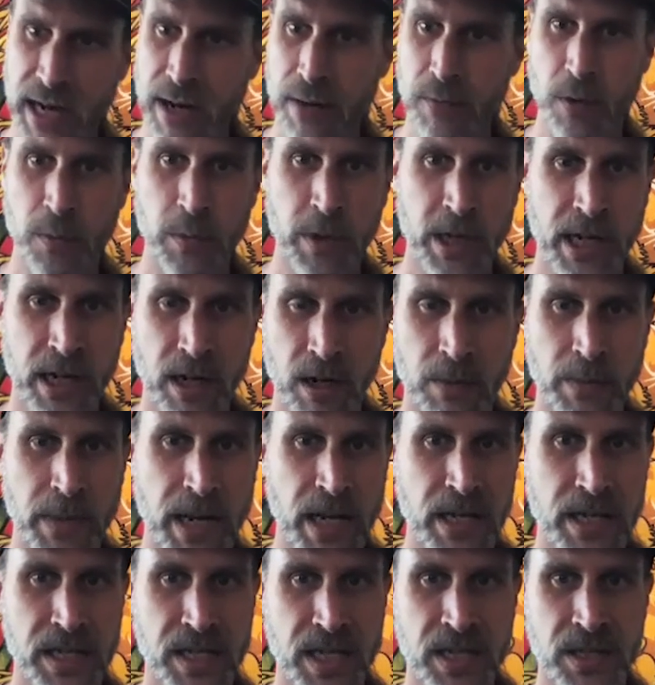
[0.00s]
we're bringing our
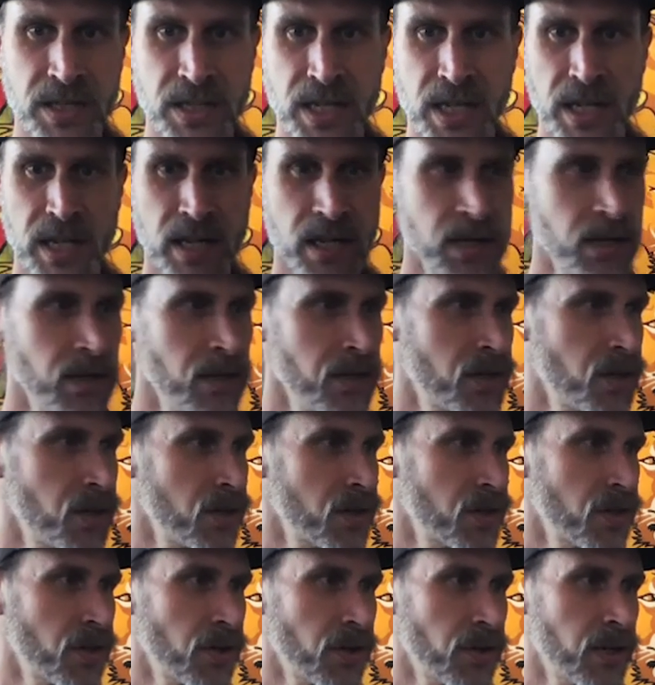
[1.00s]
medicines in and just
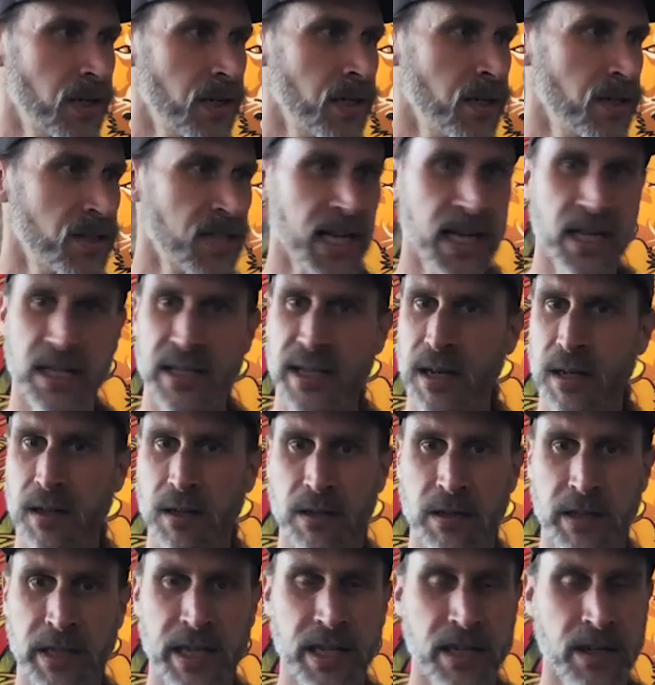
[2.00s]
turning
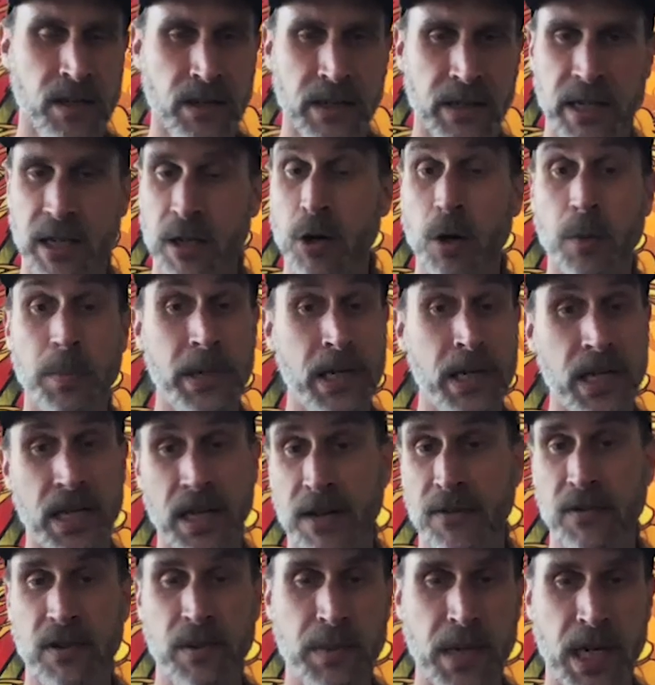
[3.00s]
psychedelically healing and opening
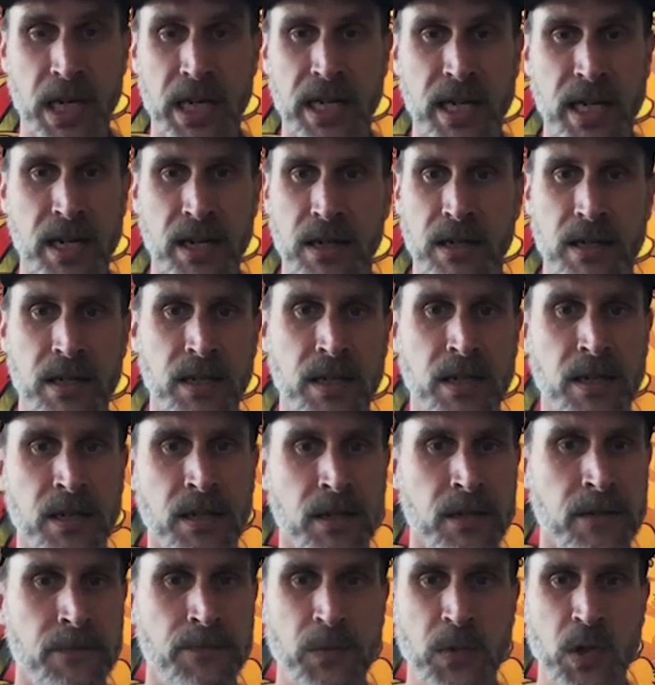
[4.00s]
everybody at a
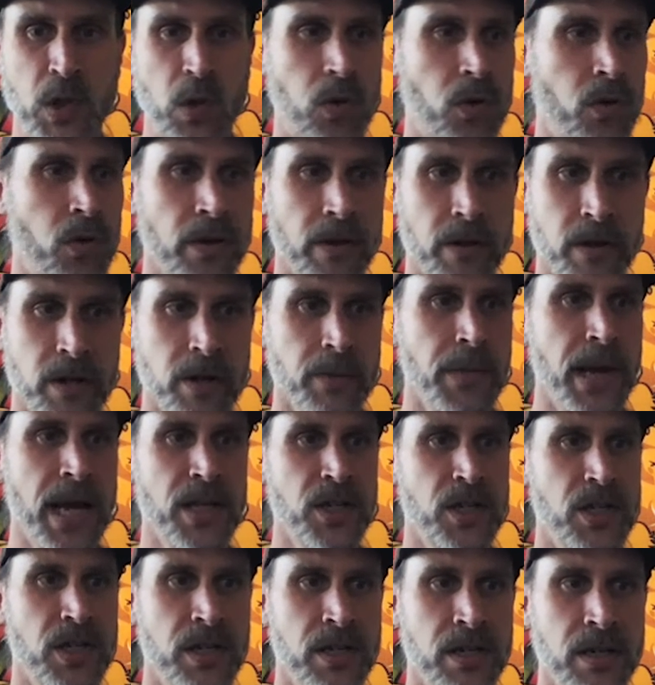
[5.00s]
whole other
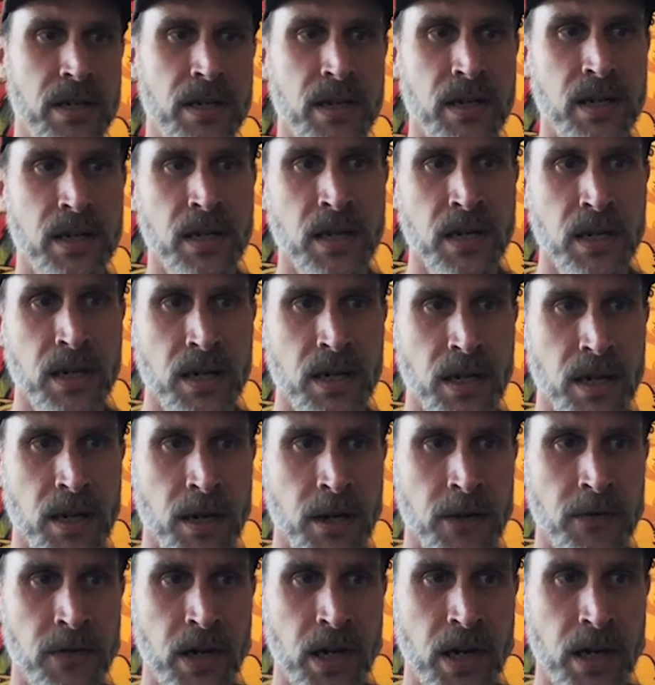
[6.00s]
dimension
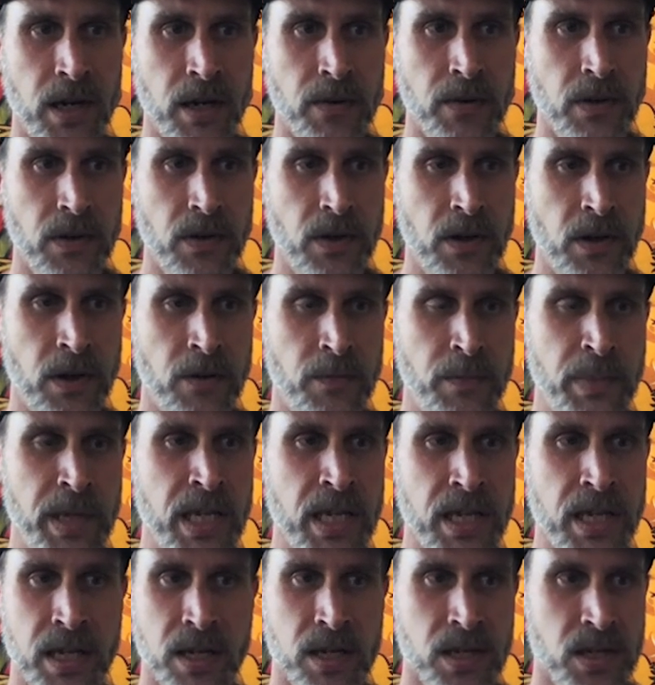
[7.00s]
of
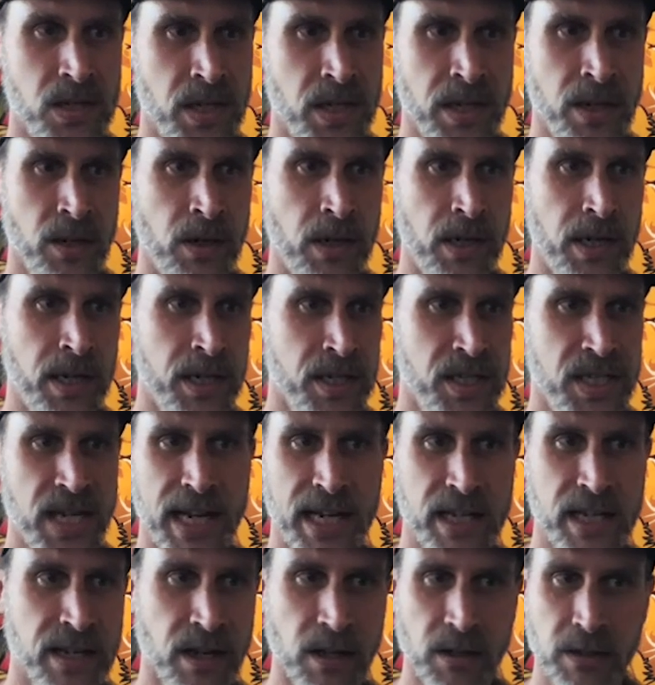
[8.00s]
being, a
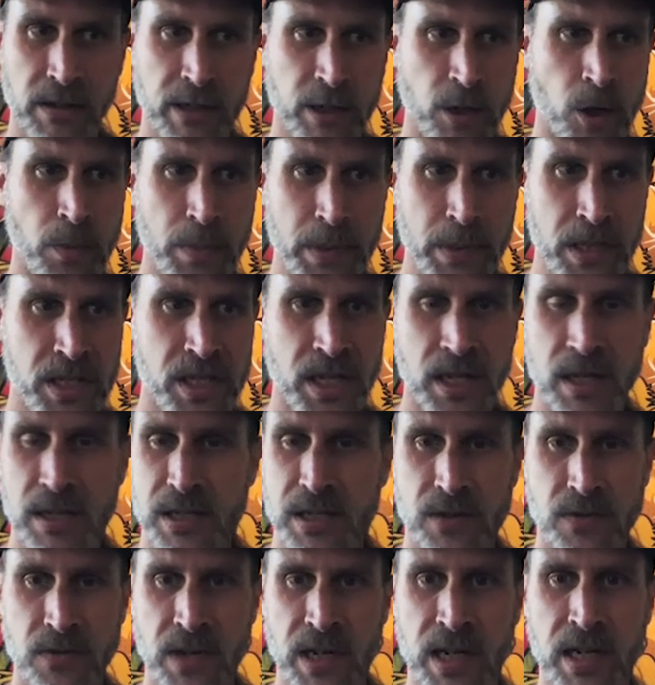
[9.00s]
psychedelically open
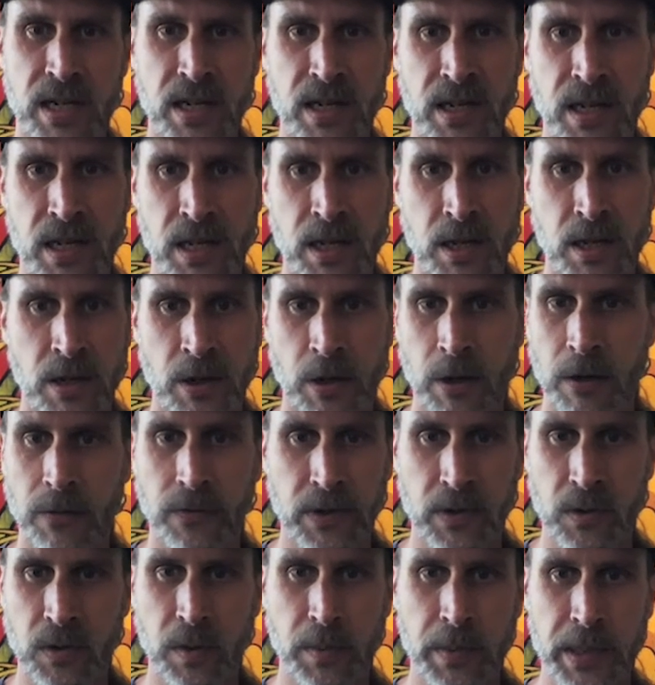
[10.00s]
citizenry. Hopefully
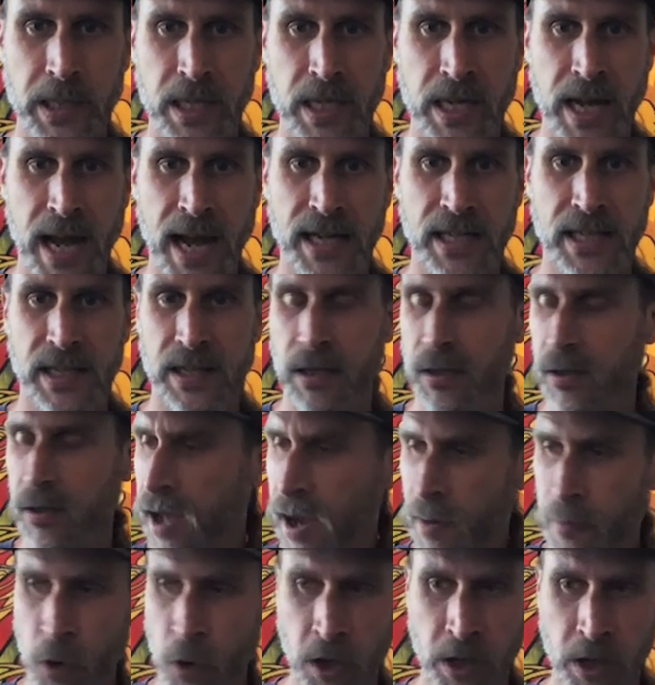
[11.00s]
we'll be enacting a
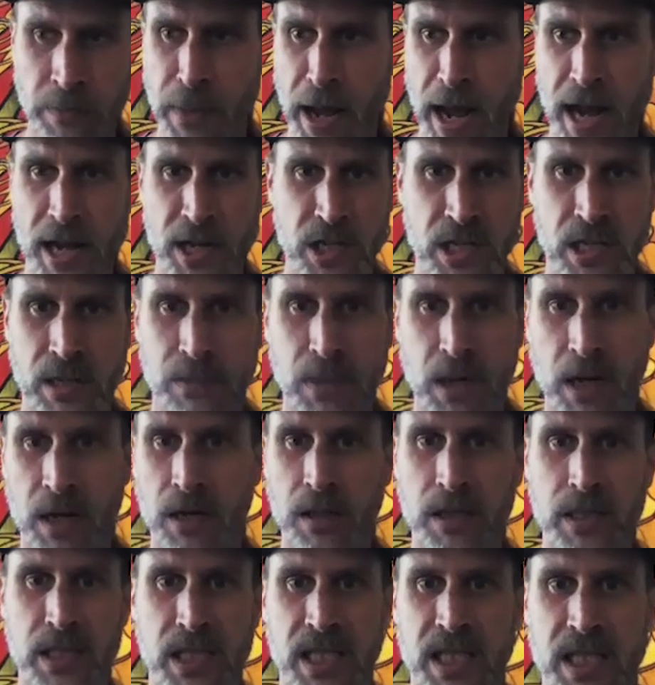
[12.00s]
lot more compassionate
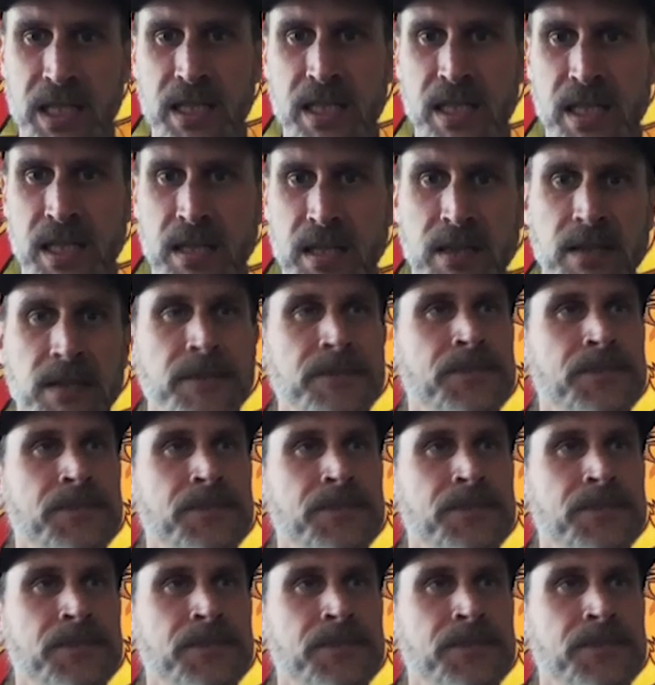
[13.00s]
policies and,